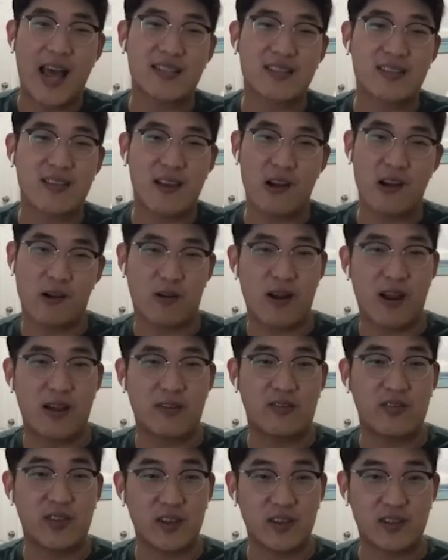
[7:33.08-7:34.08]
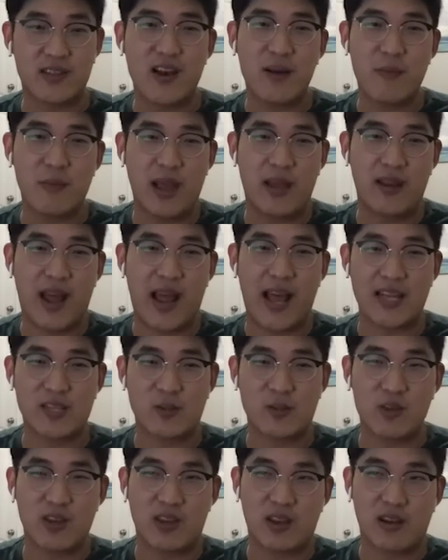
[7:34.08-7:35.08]
And as the aircraft fills up, and
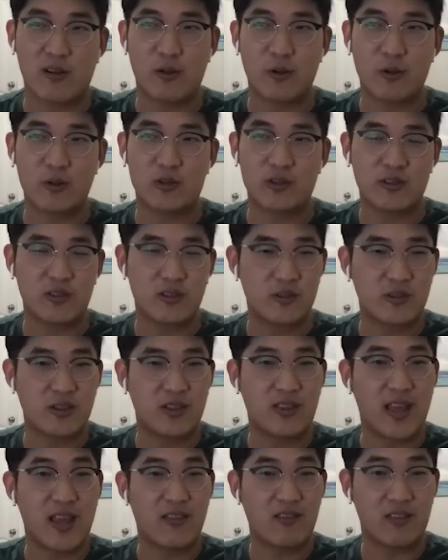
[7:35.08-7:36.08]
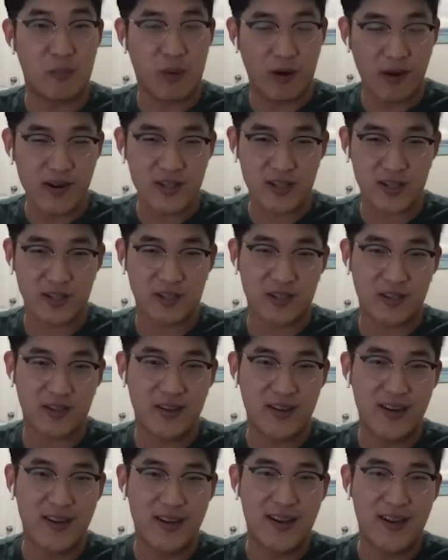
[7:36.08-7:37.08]
as we get closer to the day of
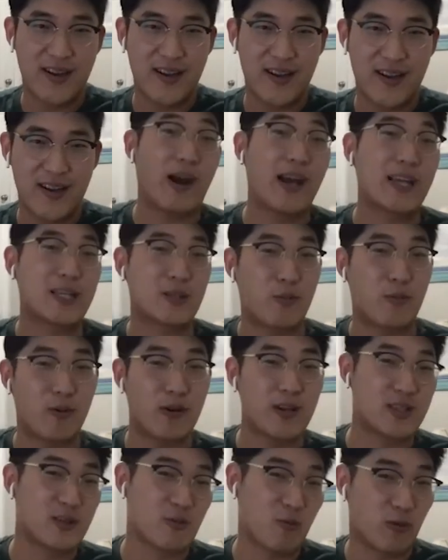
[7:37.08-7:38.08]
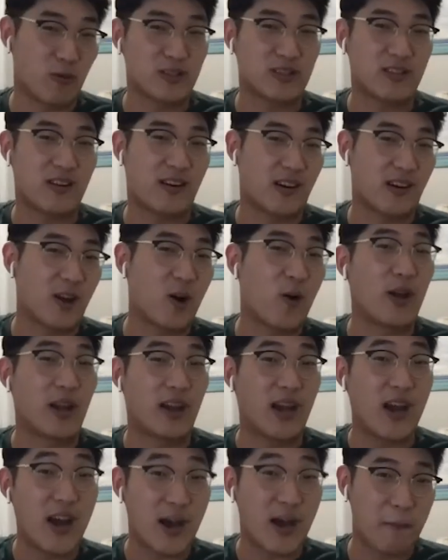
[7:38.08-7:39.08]
departure, the price points will
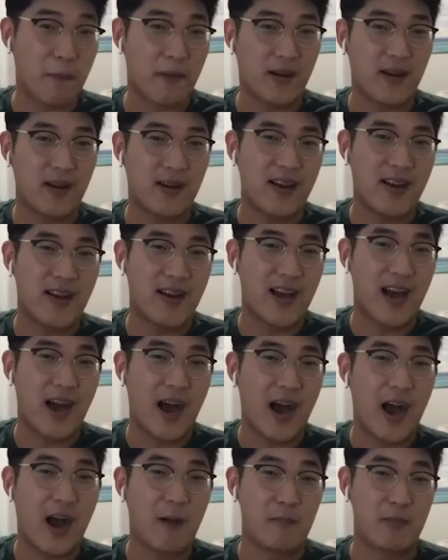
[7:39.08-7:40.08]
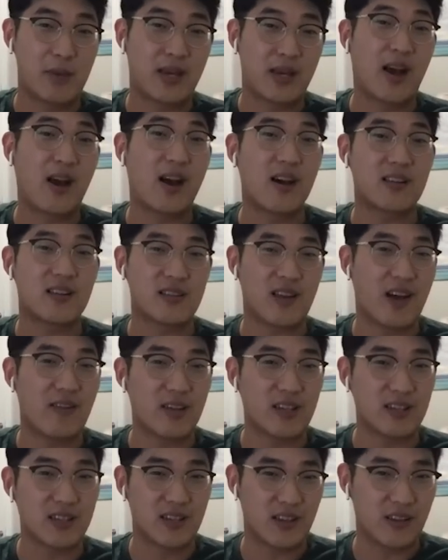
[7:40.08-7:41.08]
start going up,
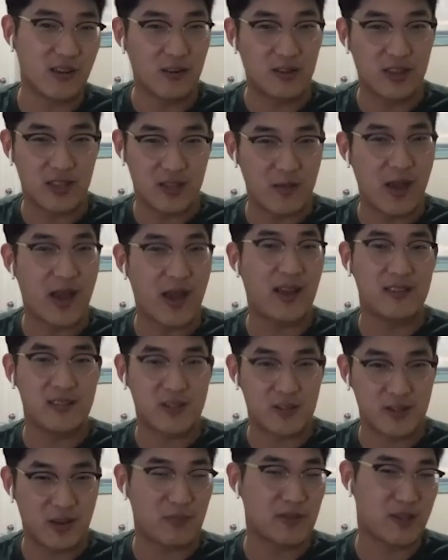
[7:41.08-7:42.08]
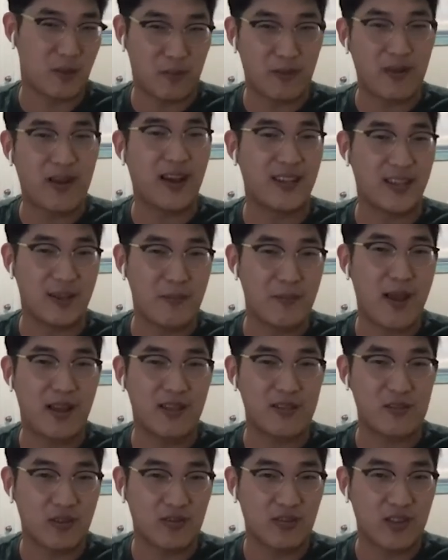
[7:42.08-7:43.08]
because obviously demand, supply and
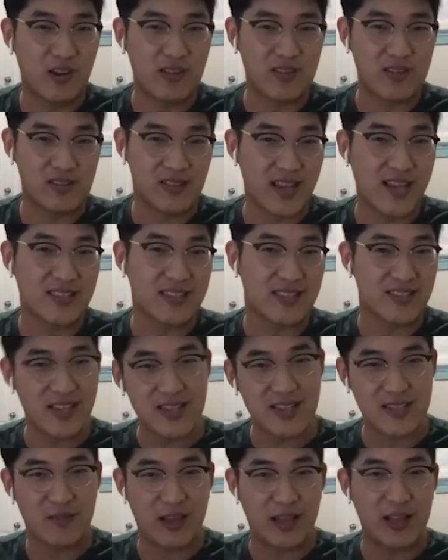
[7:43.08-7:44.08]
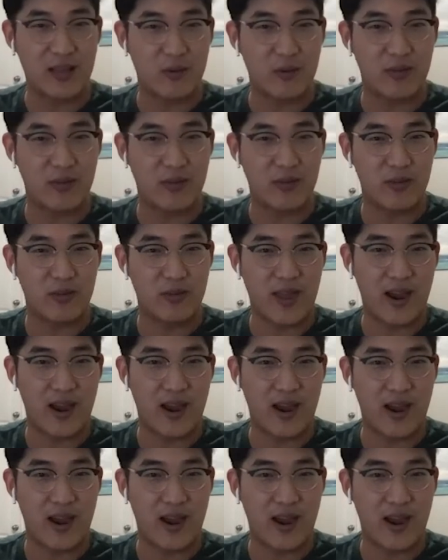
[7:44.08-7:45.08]
demand. So if there's less seats available
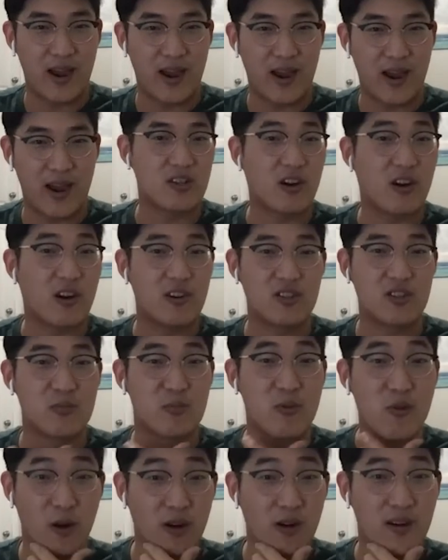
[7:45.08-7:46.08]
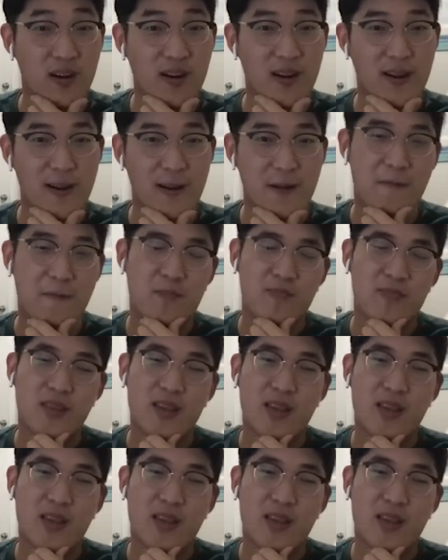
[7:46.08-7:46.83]
now, we're going to charge you more.